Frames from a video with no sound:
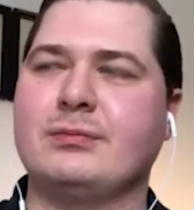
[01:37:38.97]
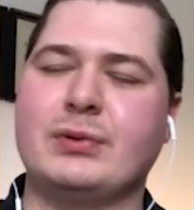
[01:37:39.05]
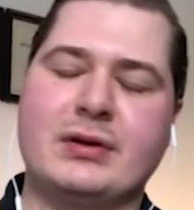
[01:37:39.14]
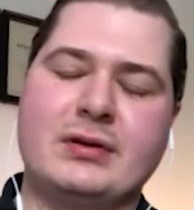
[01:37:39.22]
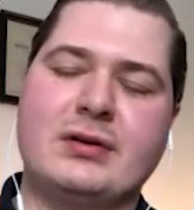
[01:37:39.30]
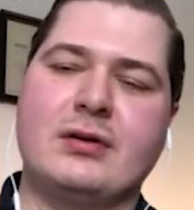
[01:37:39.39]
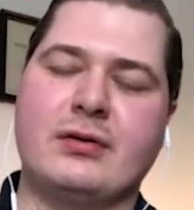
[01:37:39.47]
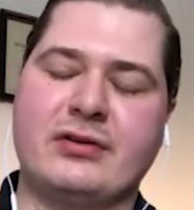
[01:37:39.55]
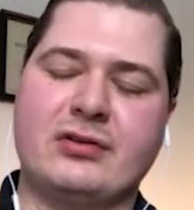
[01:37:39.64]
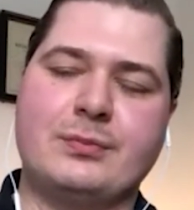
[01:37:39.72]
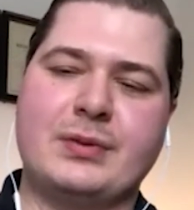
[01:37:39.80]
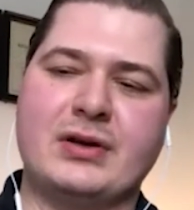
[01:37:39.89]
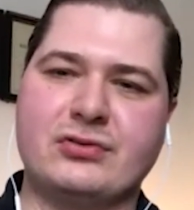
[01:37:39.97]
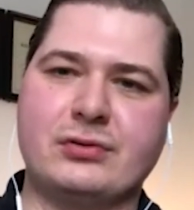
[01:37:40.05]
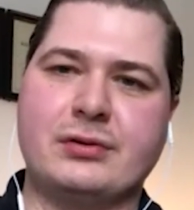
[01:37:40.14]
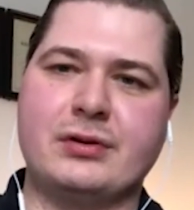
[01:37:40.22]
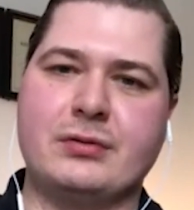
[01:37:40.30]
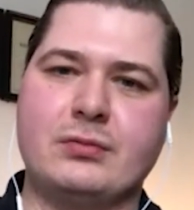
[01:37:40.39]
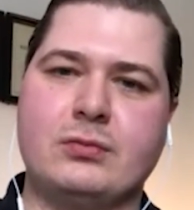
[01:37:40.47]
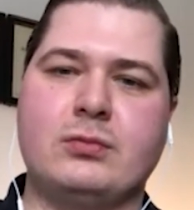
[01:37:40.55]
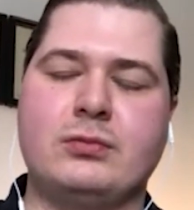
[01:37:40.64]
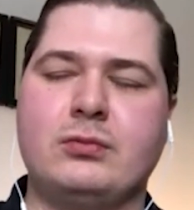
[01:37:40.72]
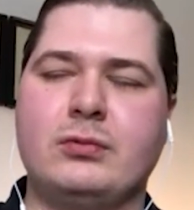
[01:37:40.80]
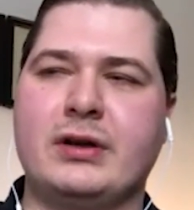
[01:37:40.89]
But, especially
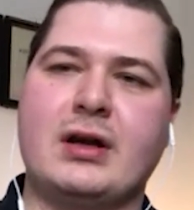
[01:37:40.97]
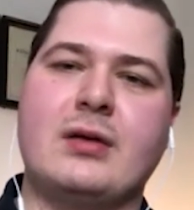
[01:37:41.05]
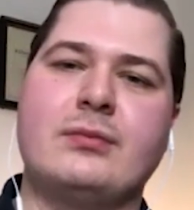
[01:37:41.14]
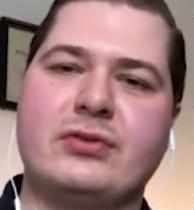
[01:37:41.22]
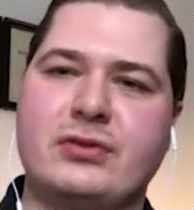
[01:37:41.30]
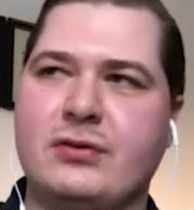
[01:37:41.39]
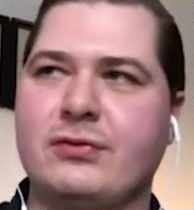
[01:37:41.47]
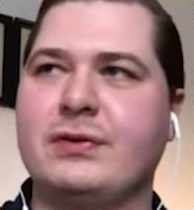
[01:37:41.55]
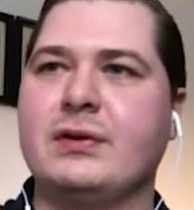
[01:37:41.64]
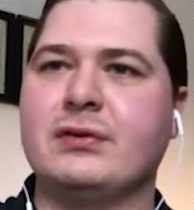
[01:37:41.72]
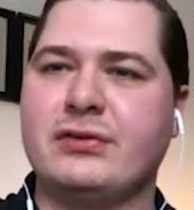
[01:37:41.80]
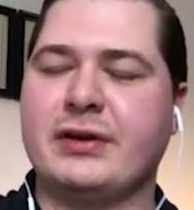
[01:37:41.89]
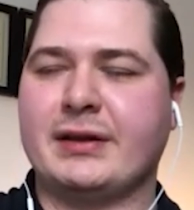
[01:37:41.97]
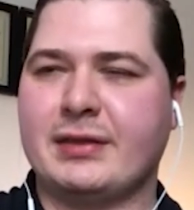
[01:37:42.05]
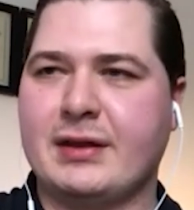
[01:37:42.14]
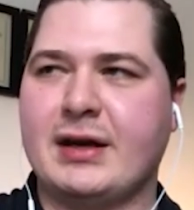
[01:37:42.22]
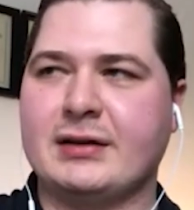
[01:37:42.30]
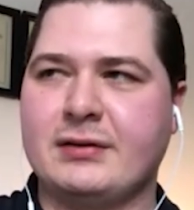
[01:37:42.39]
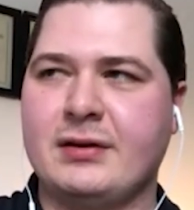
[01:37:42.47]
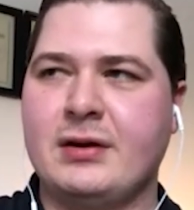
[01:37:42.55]
when it comes to fields like that,